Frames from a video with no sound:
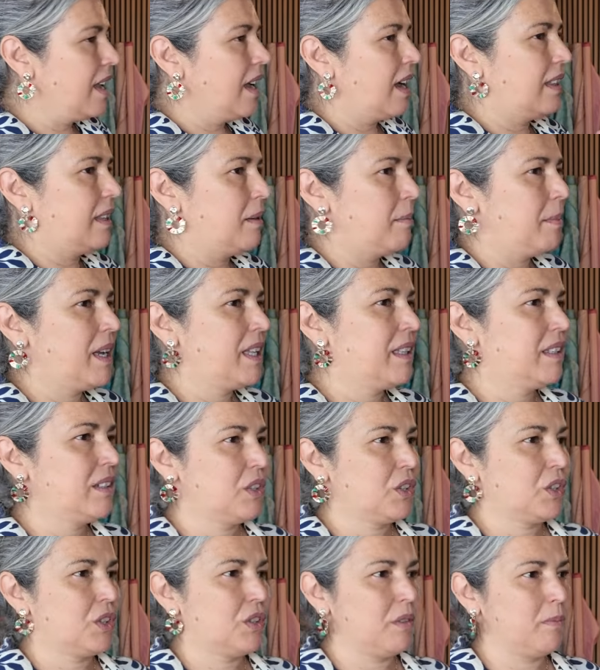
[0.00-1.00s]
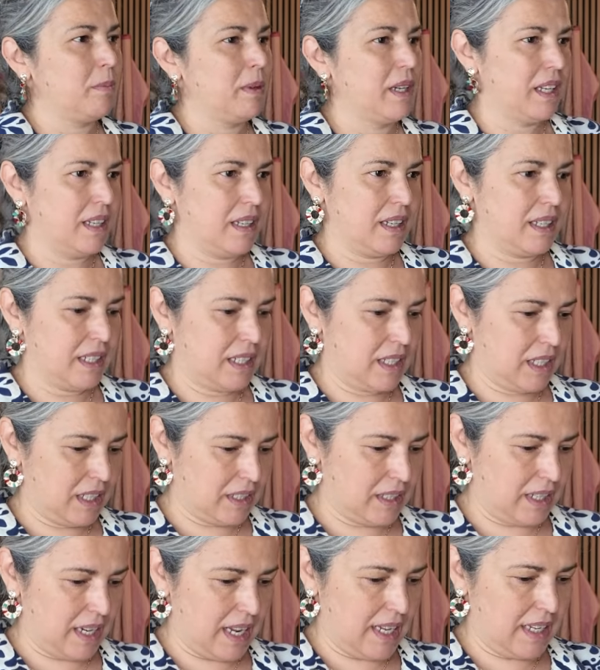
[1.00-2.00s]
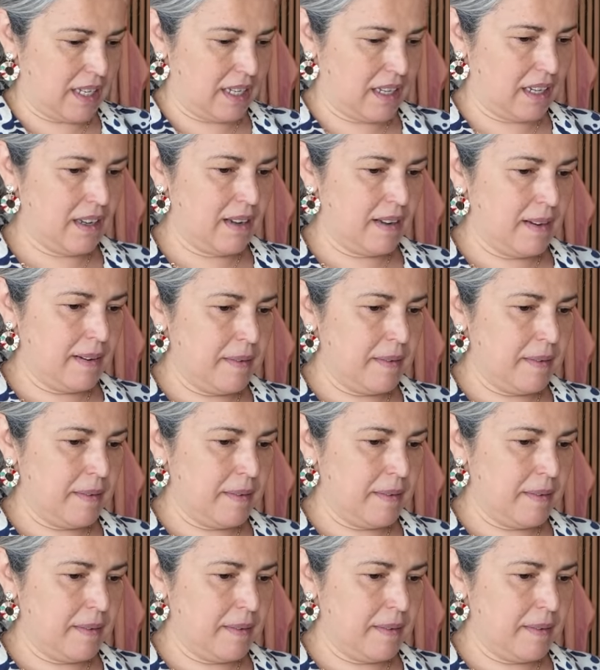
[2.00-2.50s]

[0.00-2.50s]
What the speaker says: And the bodice should be just like